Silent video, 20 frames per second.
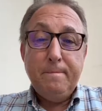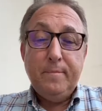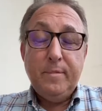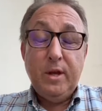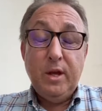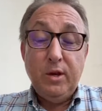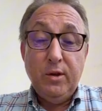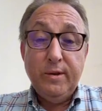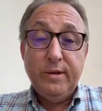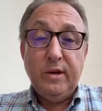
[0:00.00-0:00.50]

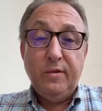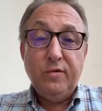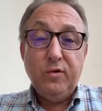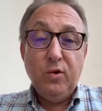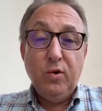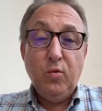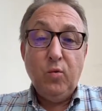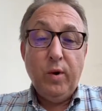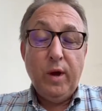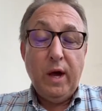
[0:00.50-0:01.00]
10 years
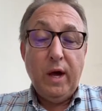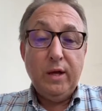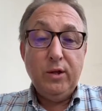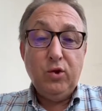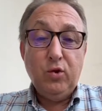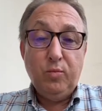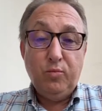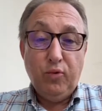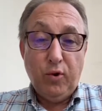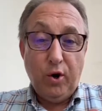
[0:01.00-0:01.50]
after, we had
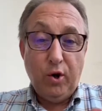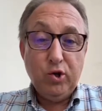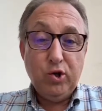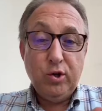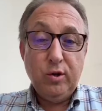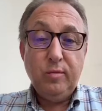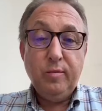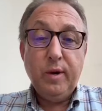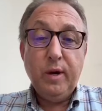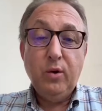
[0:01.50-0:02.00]
the
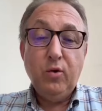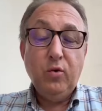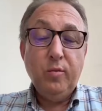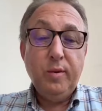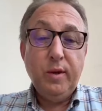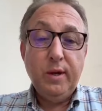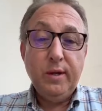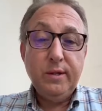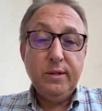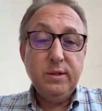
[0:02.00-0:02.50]
production by
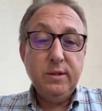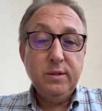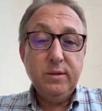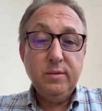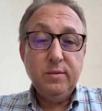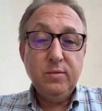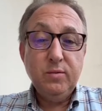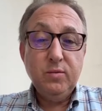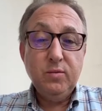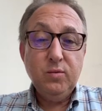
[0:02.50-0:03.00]
OBS,
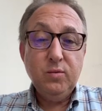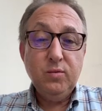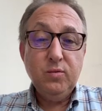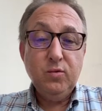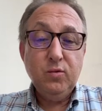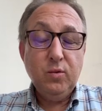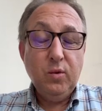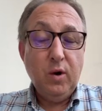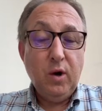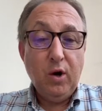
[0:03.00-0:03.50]

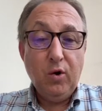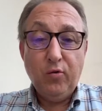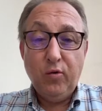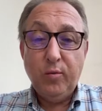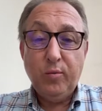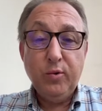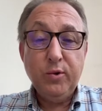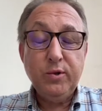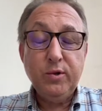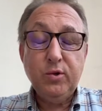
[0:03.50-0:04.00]
100%
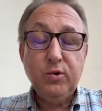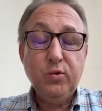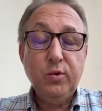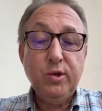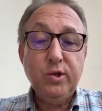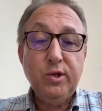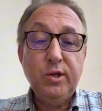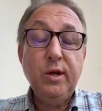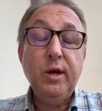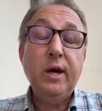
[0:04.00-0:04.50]

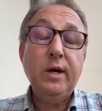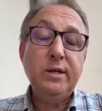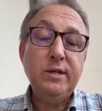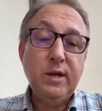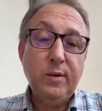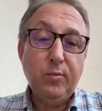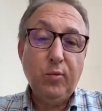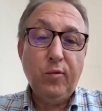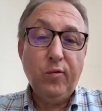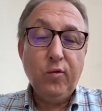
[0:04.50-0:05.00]
UHD,
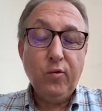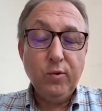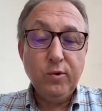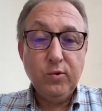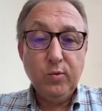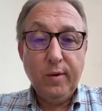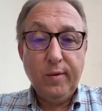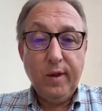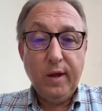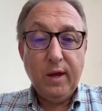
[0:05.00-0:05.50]
except of course
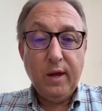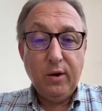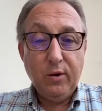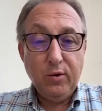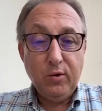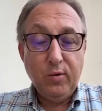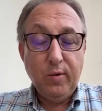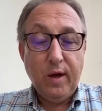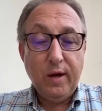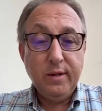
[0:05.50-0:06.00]
when they cannot
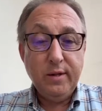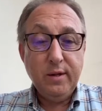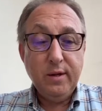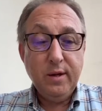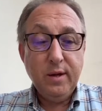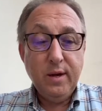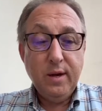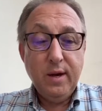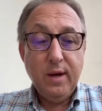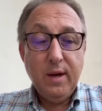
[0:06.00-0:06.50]
do that.
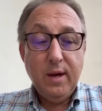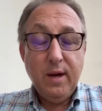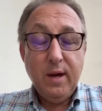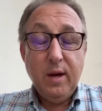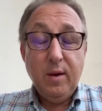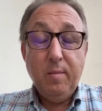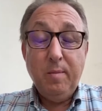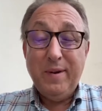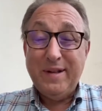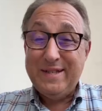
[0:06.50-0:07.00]

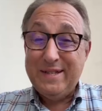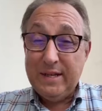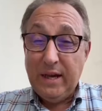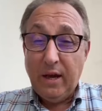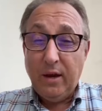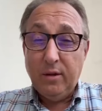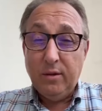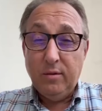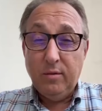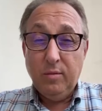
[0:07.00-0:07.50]
But
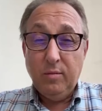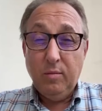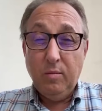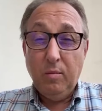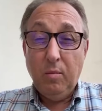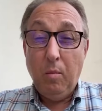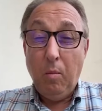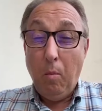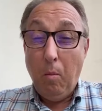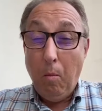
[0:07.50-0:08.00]
second,
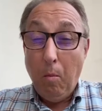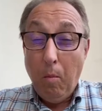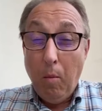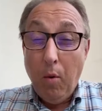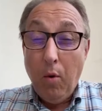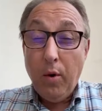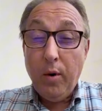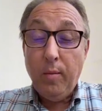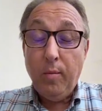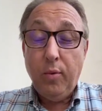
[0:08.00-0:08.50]

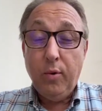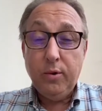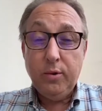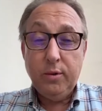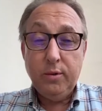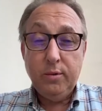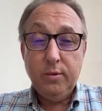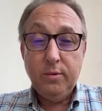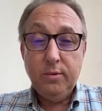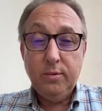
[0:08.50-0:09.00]
more important,